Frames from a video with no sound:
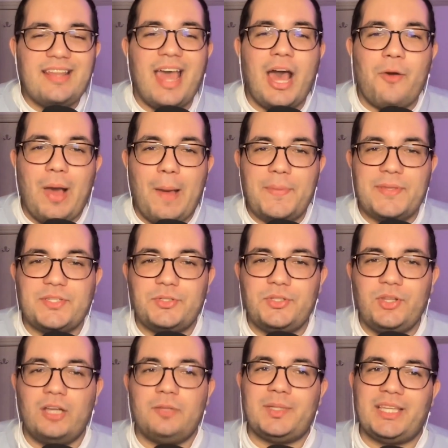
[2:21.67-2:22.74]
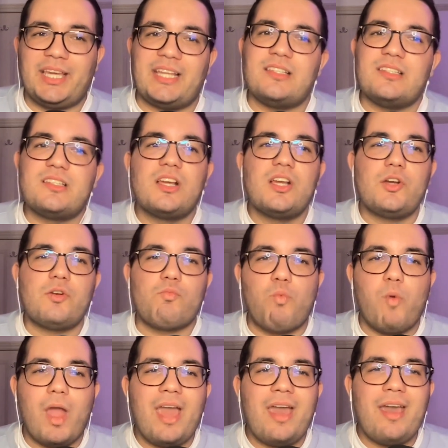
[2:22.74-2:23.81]
now episode 9 begins.
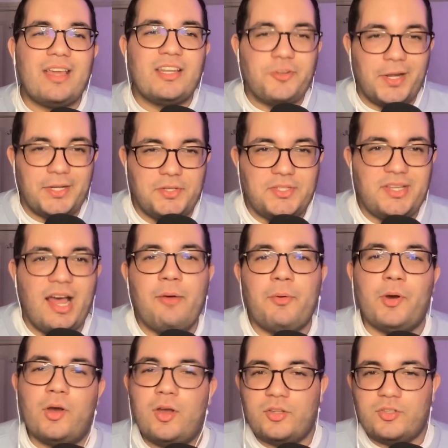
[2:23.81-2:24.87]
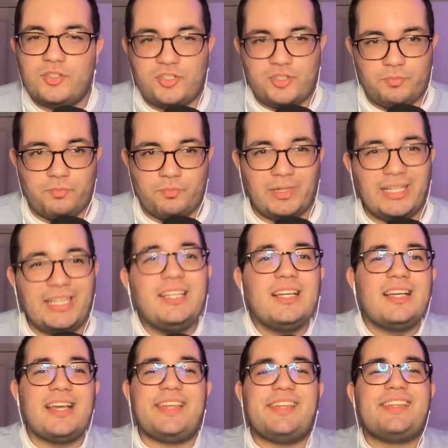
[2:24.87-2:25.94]
We're in Traitors Tower, and Cirie
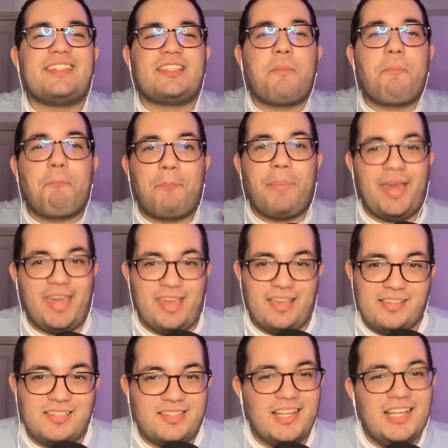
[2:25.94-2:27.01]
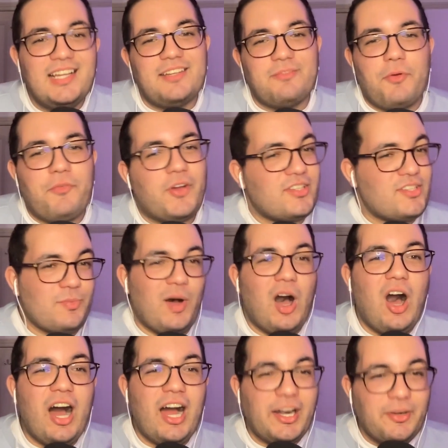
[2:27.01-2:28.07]
is pissed. We've got some
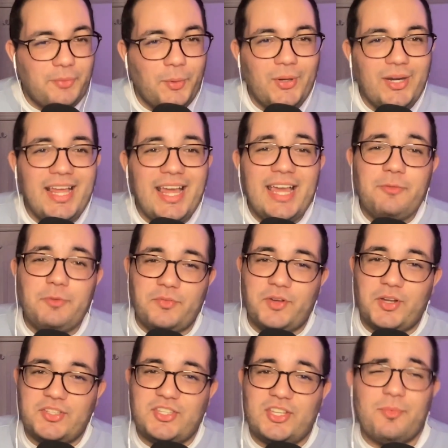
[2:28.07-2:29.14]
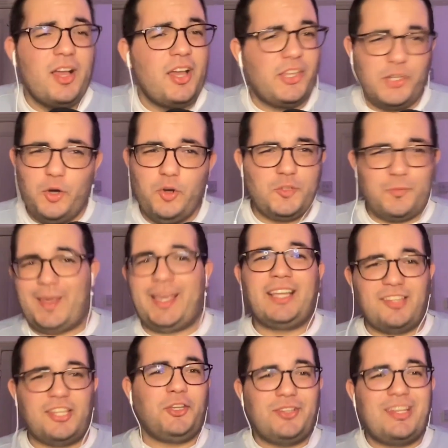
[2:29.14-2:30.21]
eye rolling, we've got some, you're speaking
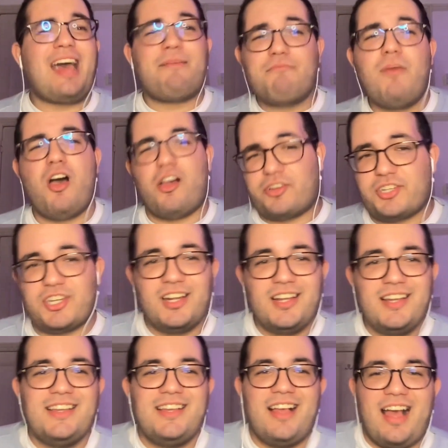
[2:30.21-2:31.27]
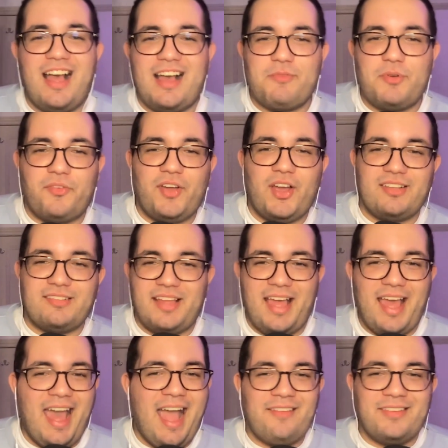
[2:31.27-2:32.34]
too damn much. We've got
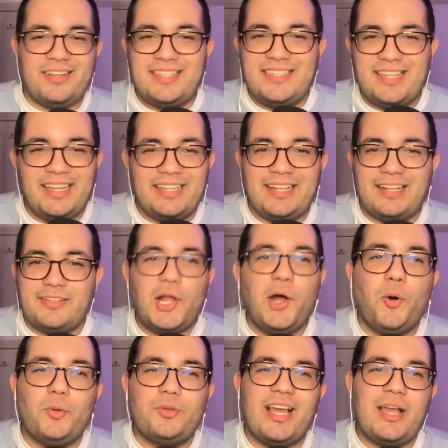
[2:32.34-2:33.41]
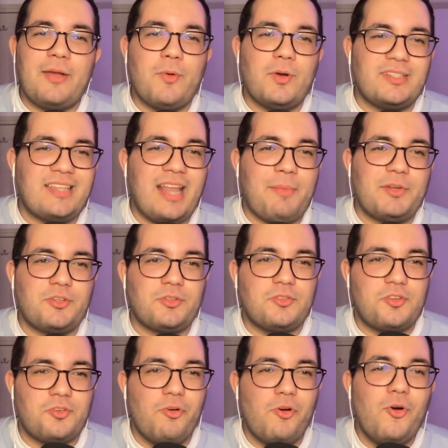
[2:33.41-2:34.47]
Ari saying that the whole day was damage
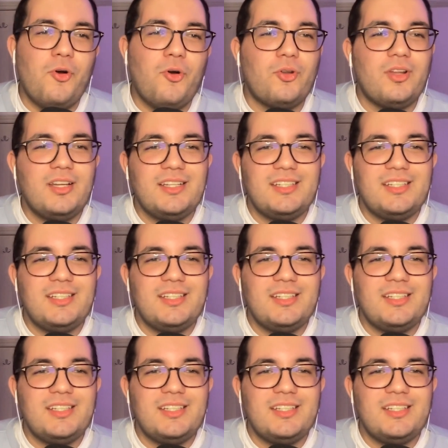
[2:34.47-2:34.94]
control.